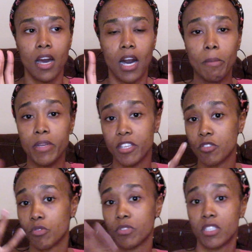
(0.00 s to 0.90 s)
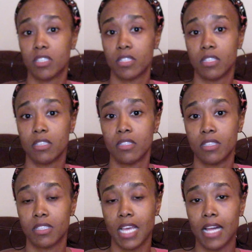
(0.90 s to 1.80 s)
but this one was just
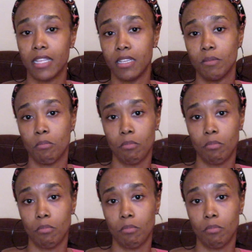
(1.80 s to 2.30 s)
the solid